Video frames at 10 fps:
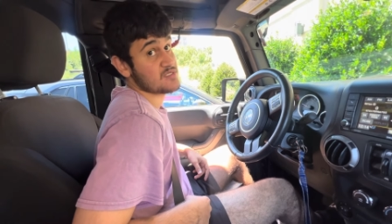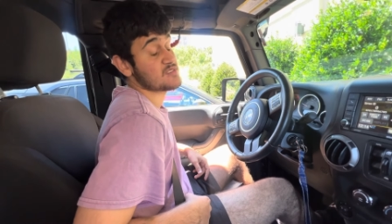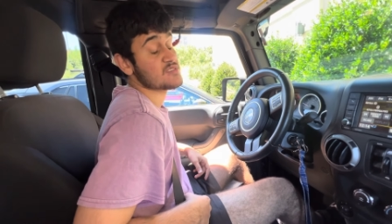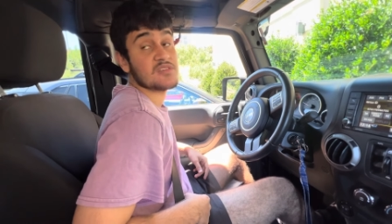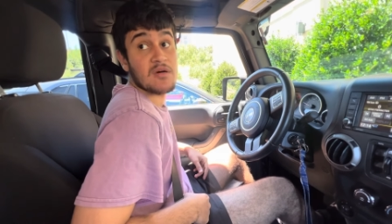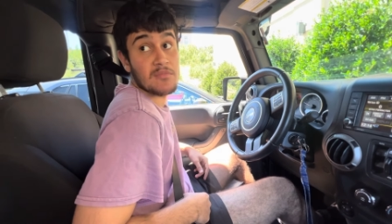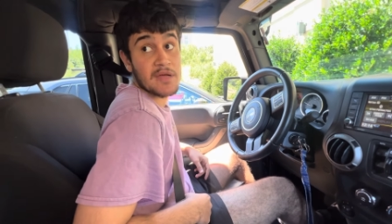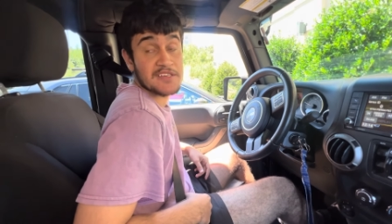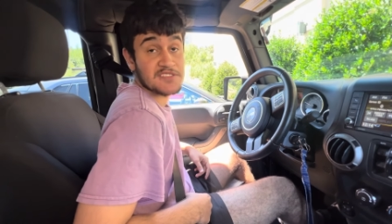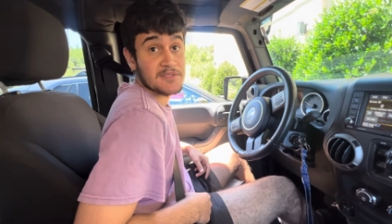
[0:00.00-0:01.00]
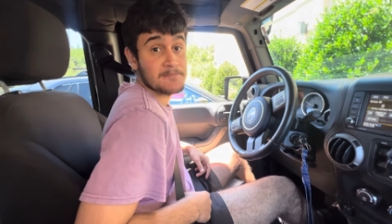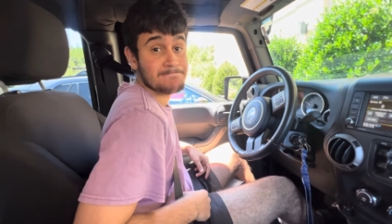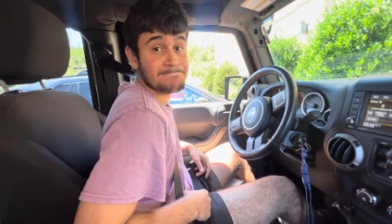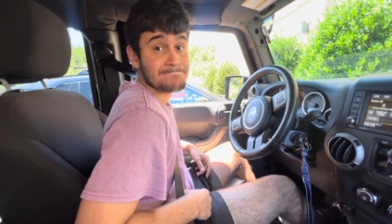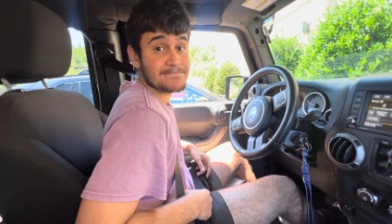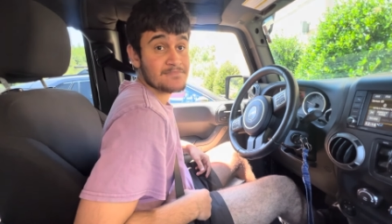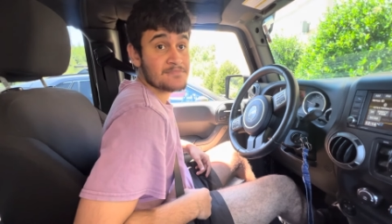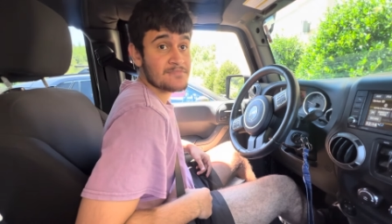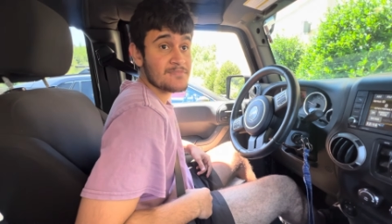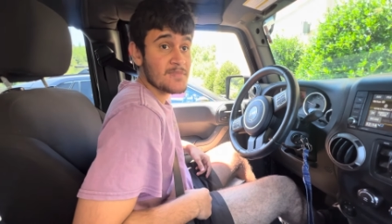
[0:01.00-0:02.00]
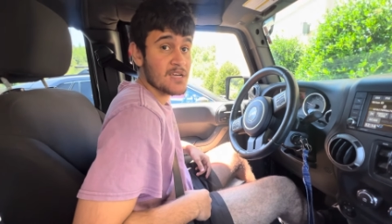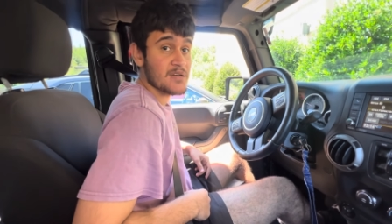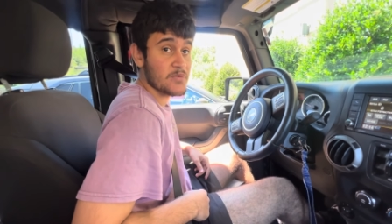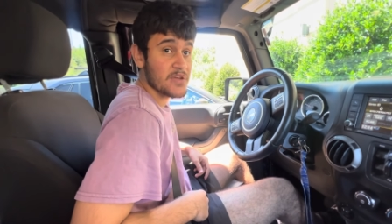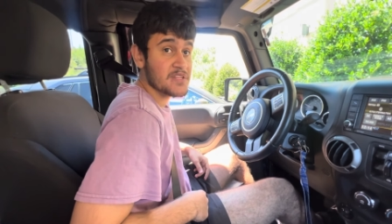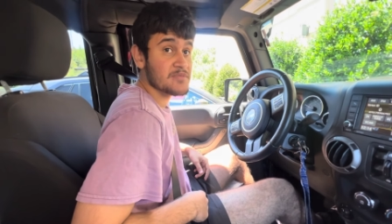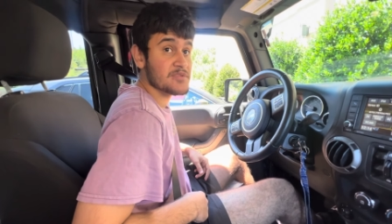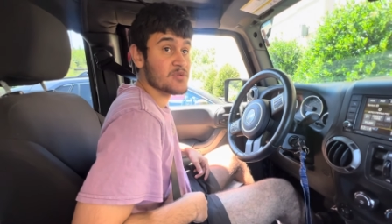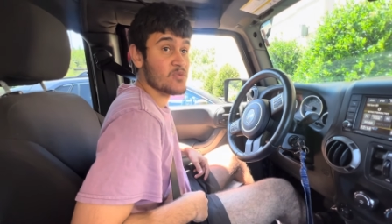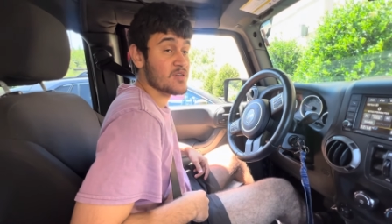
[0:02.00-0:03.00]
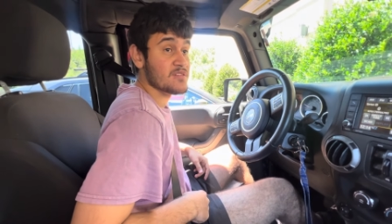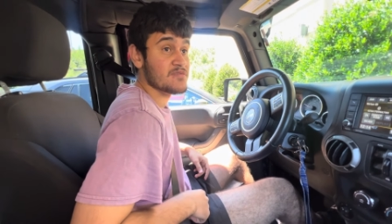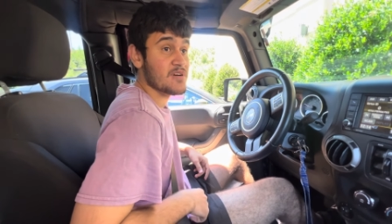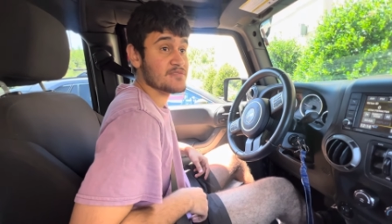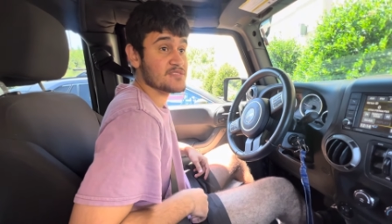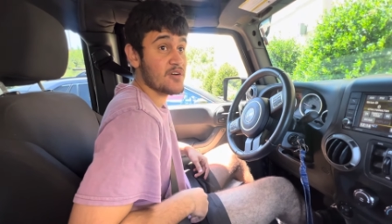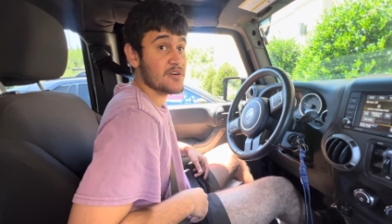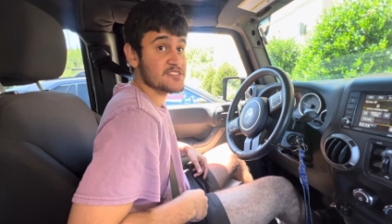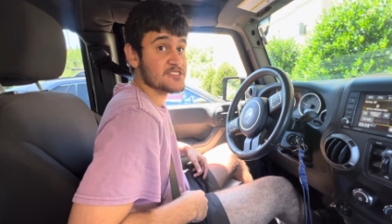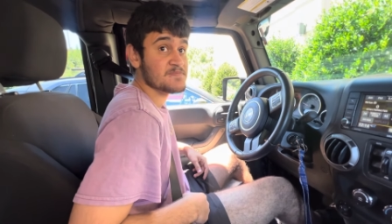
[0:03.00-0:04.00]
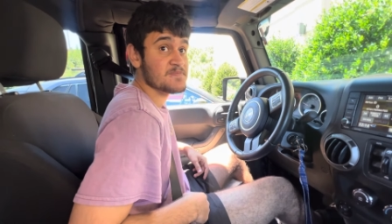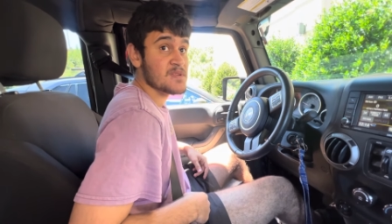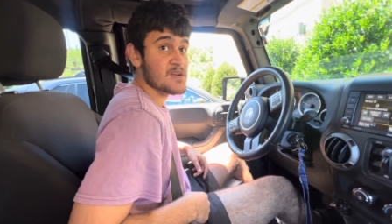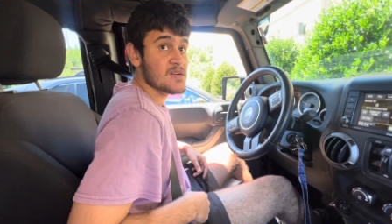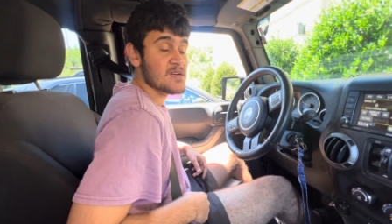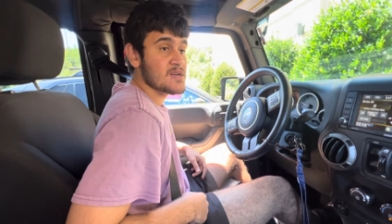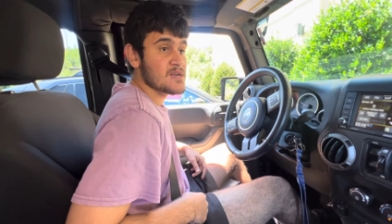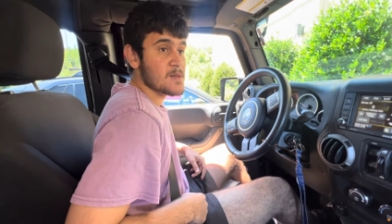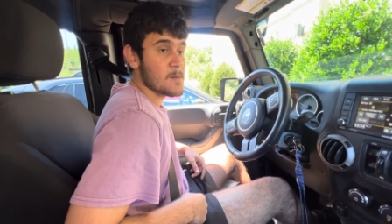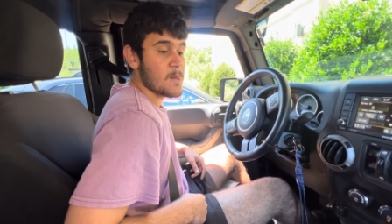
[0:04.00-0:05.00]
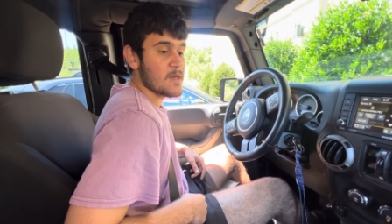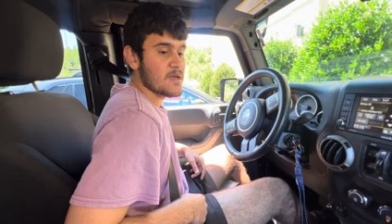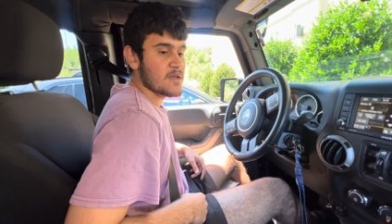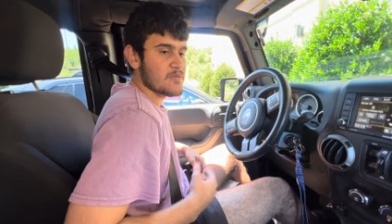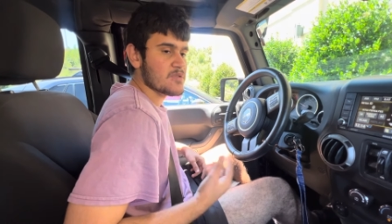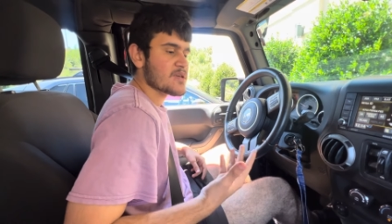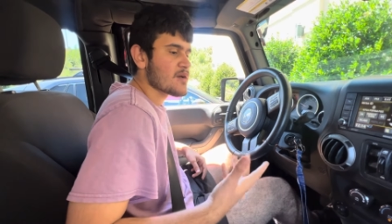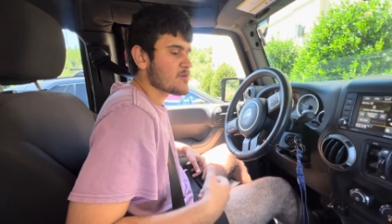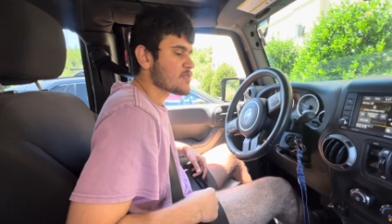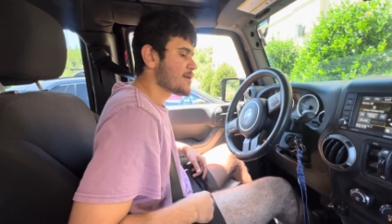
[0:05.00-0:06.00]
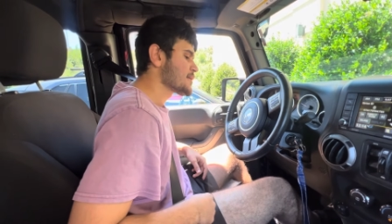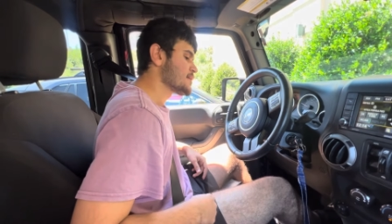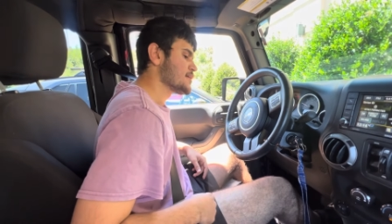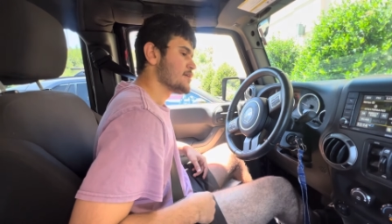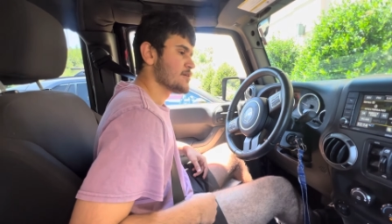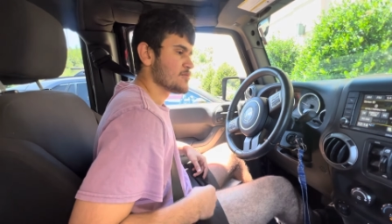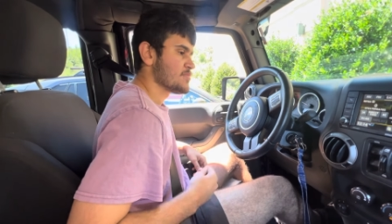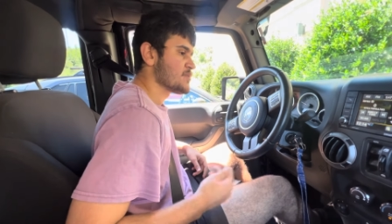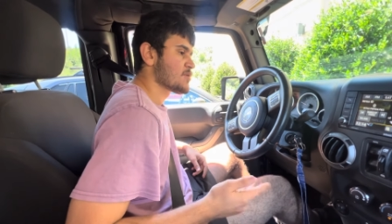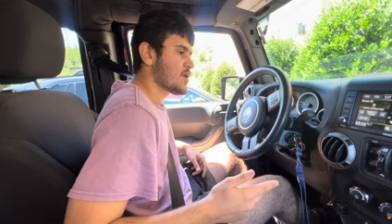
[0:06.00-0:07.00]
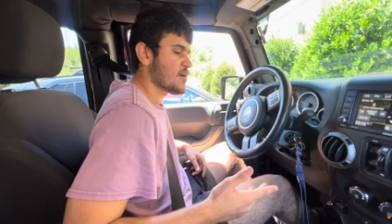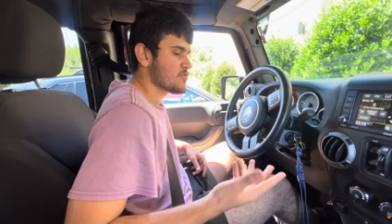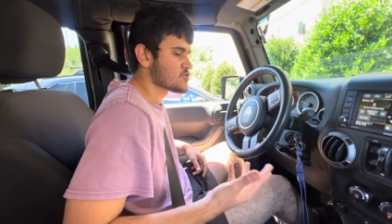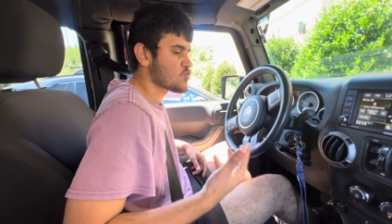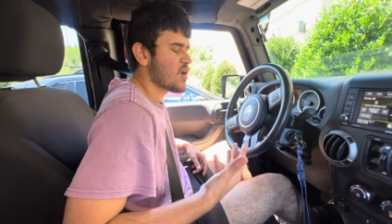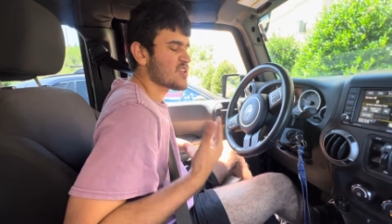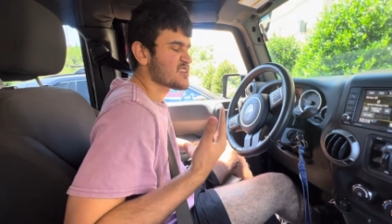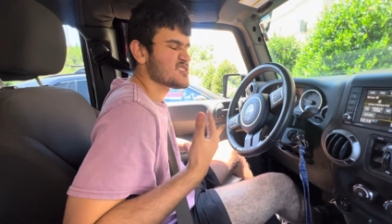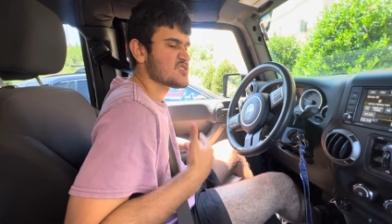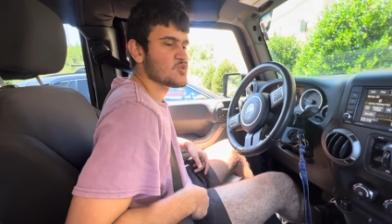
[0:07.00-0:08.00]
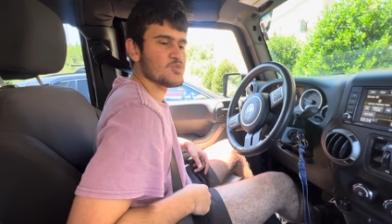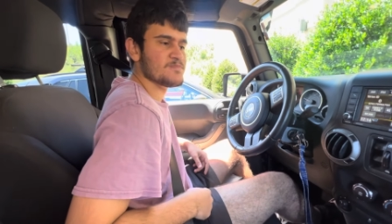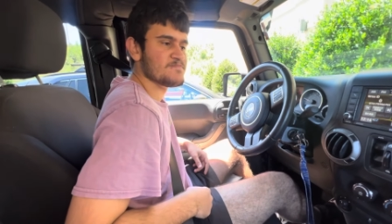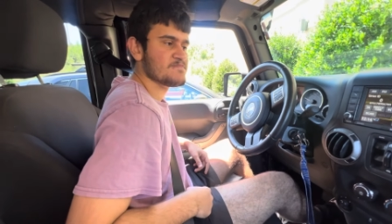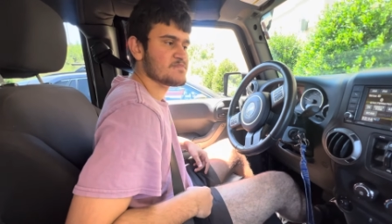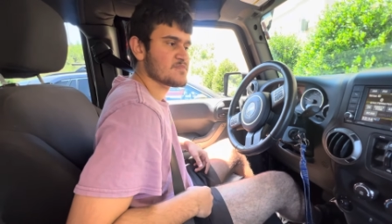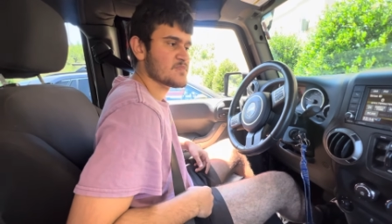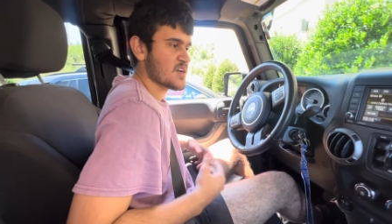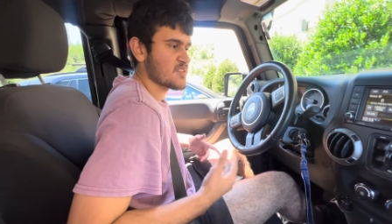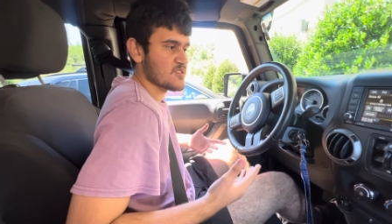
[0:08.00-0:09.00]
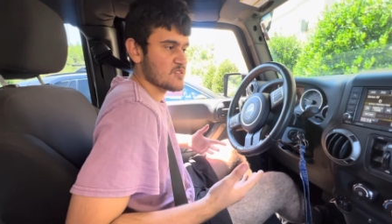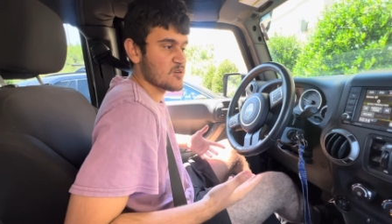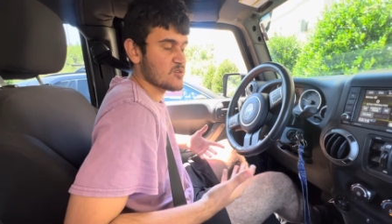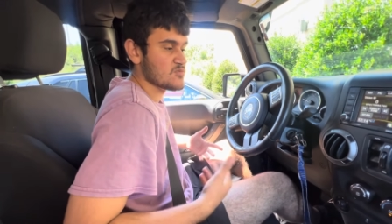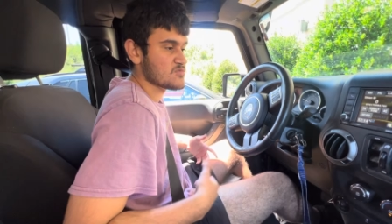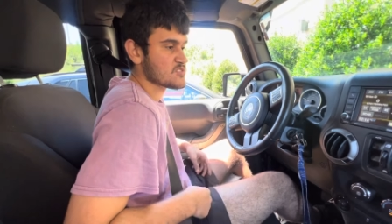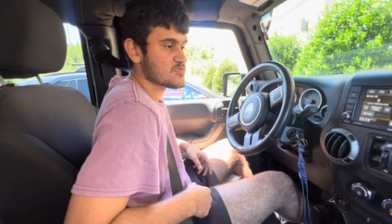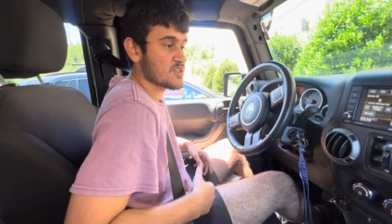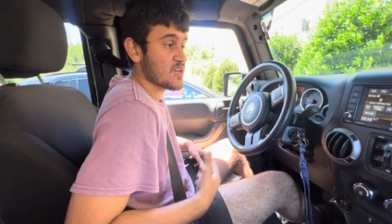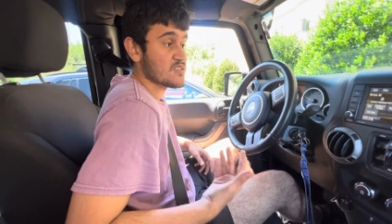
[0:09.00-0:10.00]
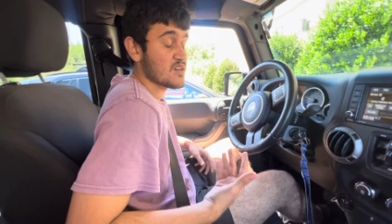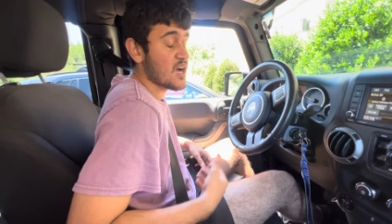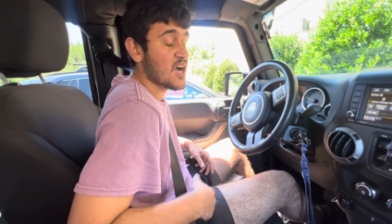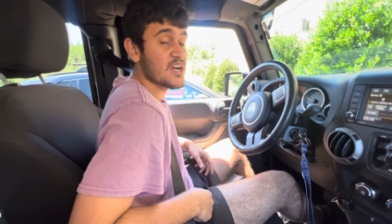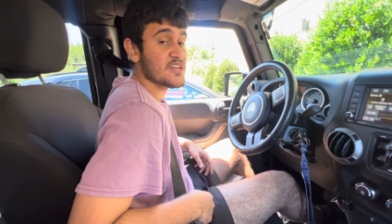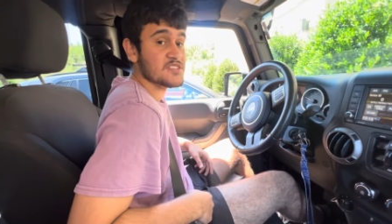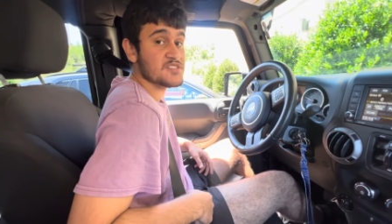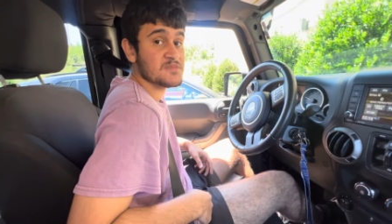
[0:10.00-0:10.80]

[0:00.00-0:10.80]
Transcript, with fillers: is amazing, and rating between one and five stars. And it really got me thinking, you know, people have those qualities too. They got the lows, they got the highs.